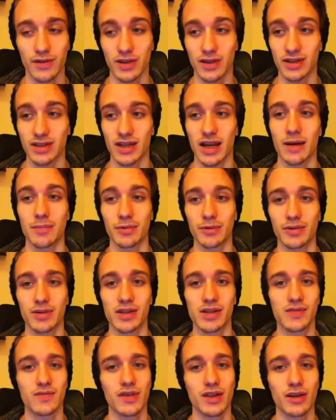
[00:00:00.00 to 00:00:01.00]
the example in
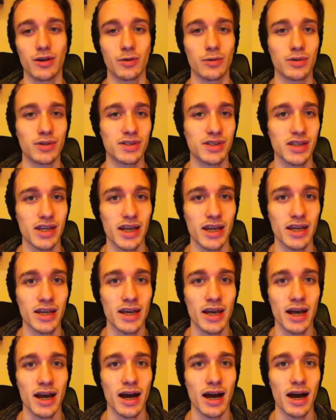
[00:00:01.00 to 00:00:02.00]
this video, we'll say
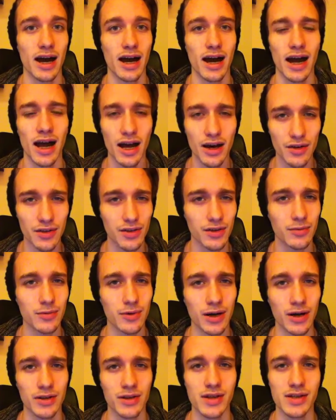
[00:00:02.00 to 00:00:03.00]
health and
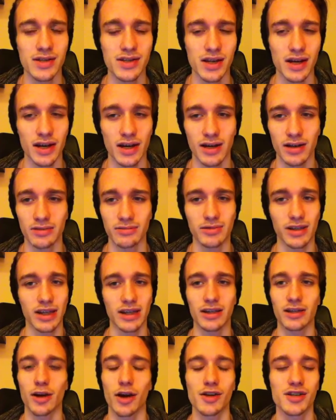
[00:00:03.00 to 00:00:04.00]
wellness,
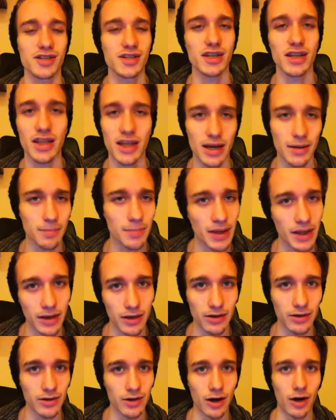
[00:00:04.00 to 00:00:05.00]
like Garcinia
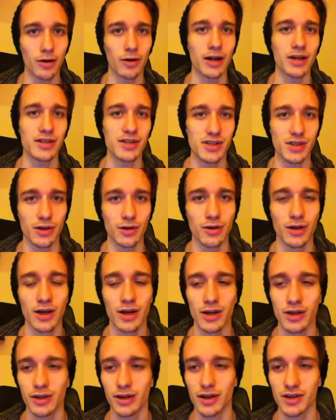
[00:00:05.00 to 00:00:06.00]
pill, alright. So
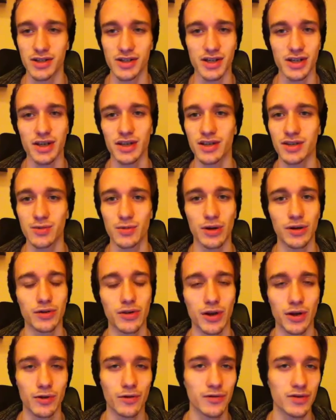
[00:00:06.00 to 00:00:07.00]
Garcinia is well
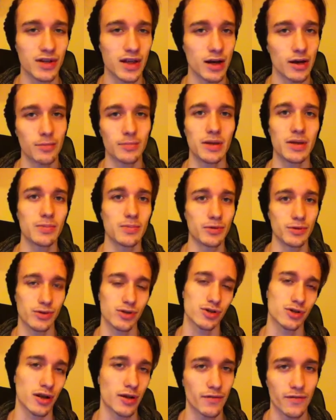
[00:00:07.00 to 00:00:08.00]
known to help people
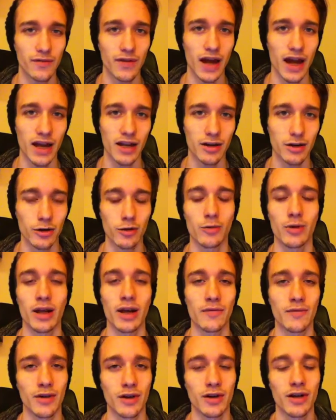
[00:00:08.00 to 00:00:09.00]
shred fat or
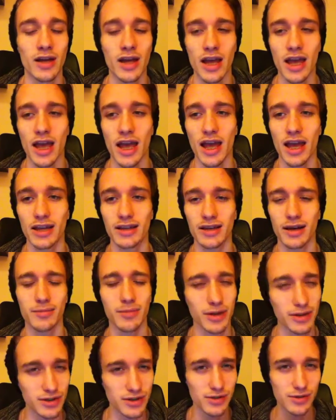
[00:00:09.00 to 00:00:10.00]
whatever, and I'm
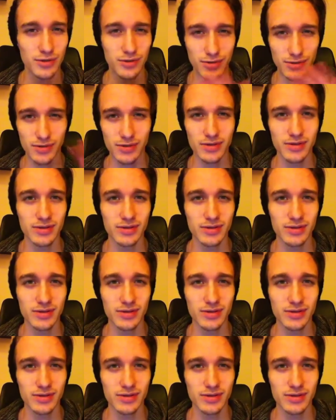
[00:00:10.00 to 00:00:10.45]
not too